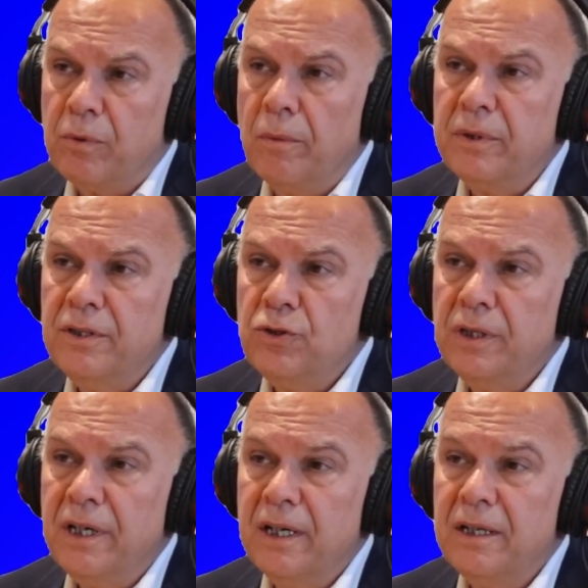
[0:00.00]
Prompt
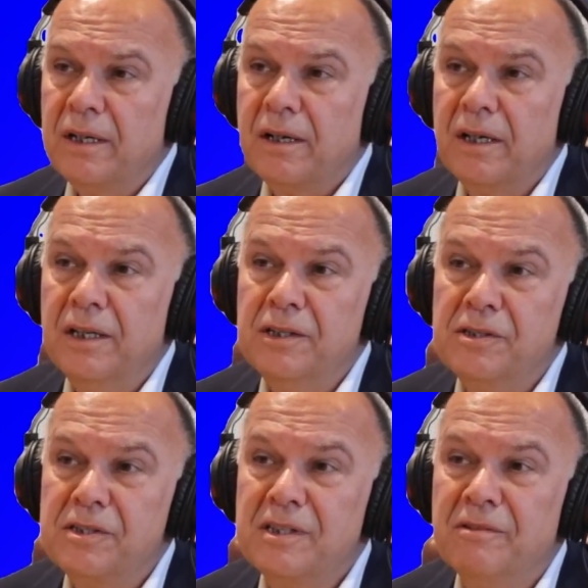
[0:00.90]
engineering
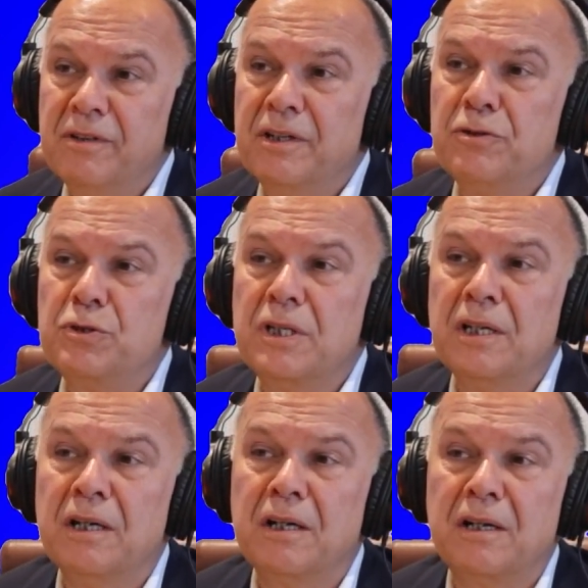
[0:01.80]
is a very
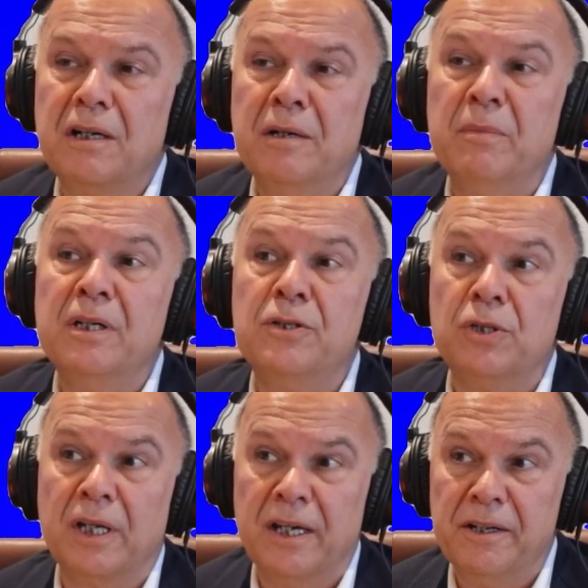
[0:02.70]
interesting
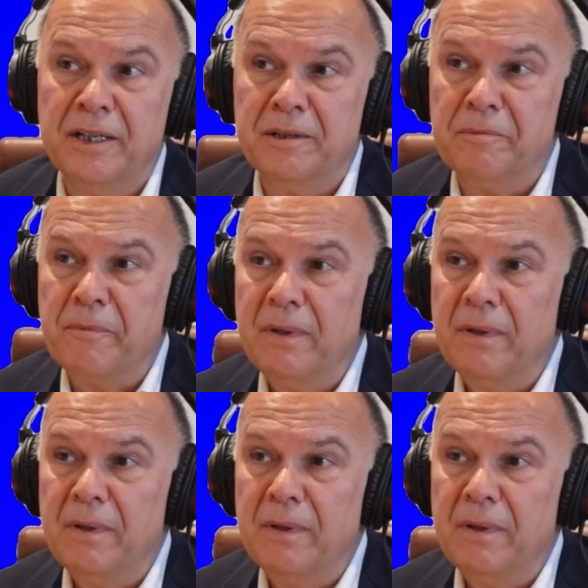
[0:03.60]
emerging area.